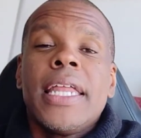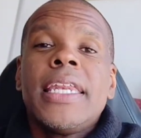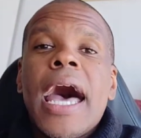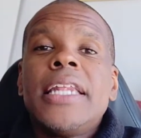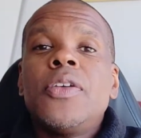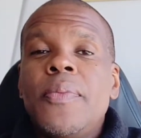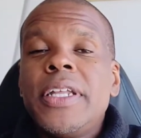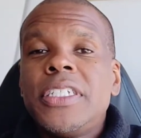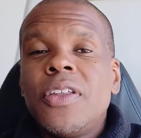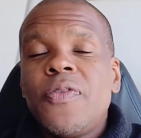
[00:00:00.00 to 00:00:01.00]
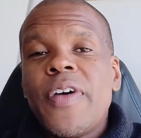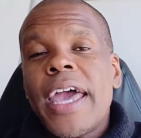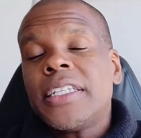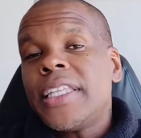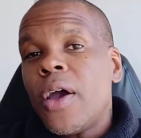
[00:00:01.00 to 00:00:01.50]
Not to mention the
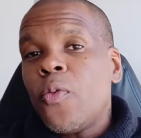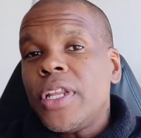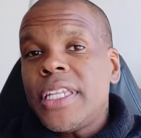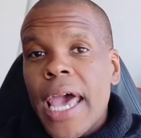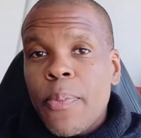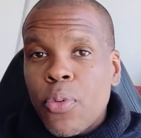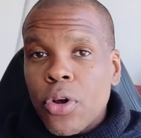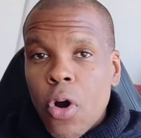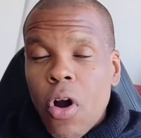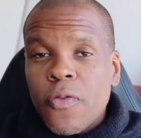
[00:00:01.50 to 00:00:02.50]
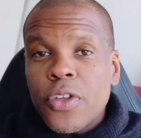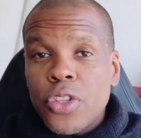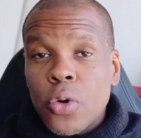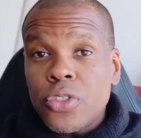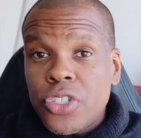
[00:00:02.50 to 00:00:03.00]
fact that when Dashboard
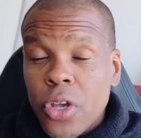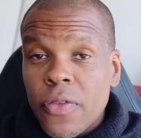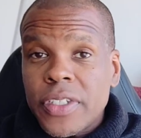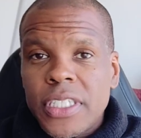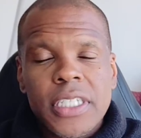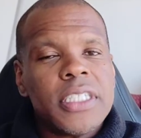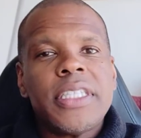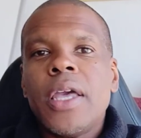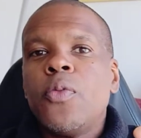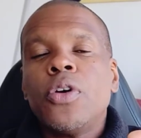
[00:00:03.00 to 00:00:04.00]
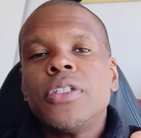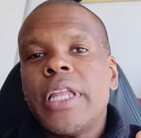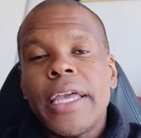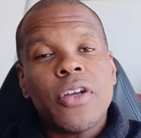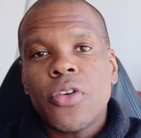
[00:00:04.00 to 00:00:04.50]
offered those services, they were
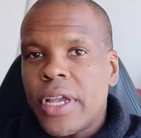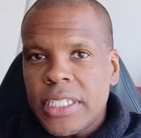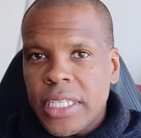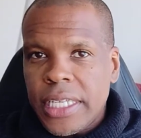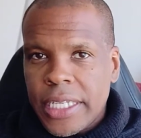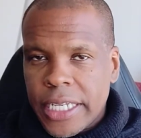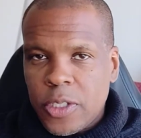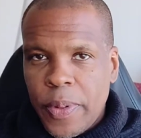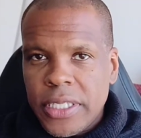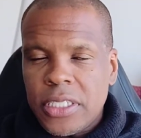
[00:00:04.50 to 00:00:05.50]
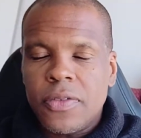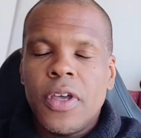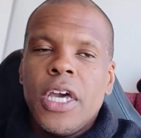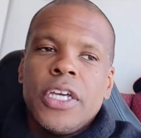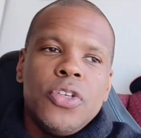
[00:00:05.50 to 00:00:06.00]
like crazy
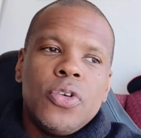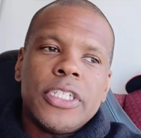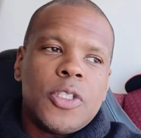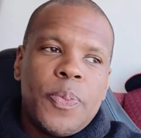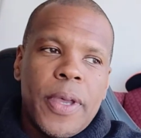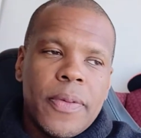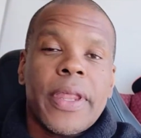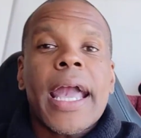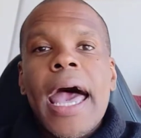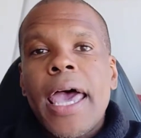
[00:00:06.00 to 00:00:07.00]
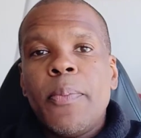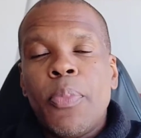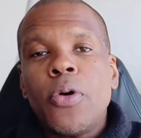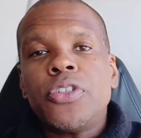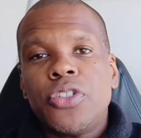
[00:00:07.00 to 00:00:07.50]
expensive. You could spend, like, I
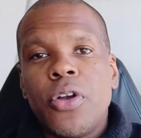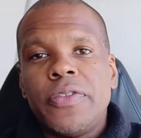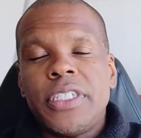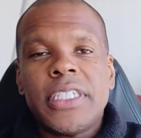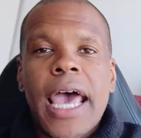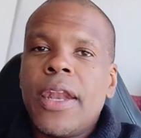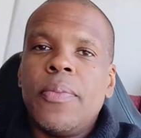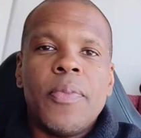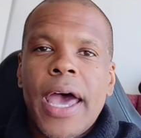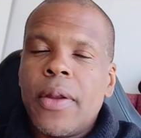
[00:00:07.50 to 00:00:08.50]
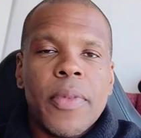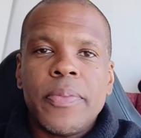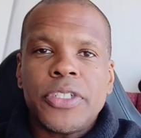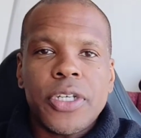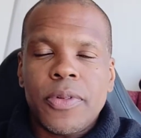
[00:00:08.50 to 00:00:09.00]
had both services. I had a
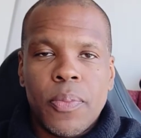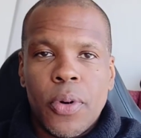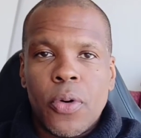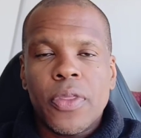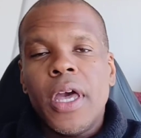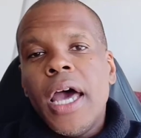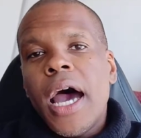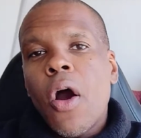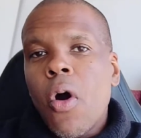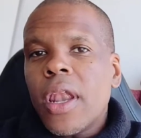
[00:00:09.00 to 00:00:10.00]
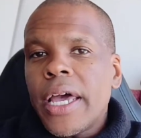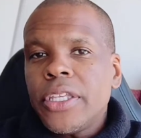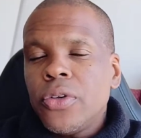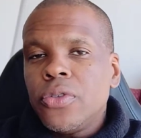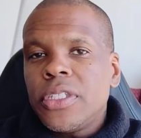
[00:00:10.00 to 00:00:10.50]
membership to both. All I
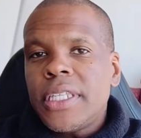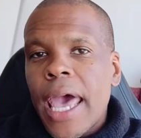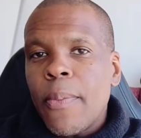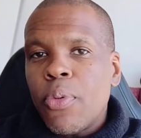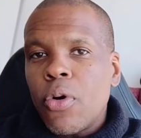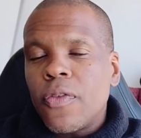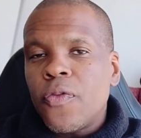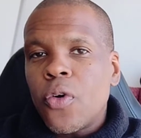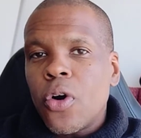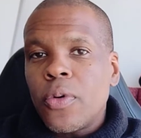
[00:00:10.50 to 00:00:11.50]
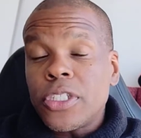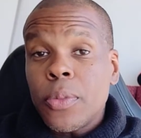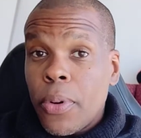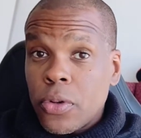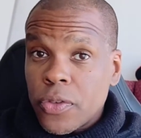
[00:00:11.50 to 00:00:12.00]
used Dashboard for was
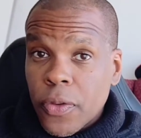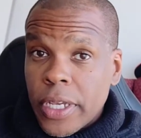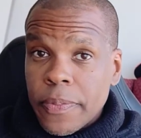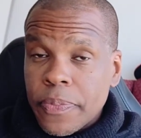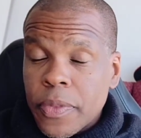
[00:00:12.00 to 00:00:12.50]
to post freight.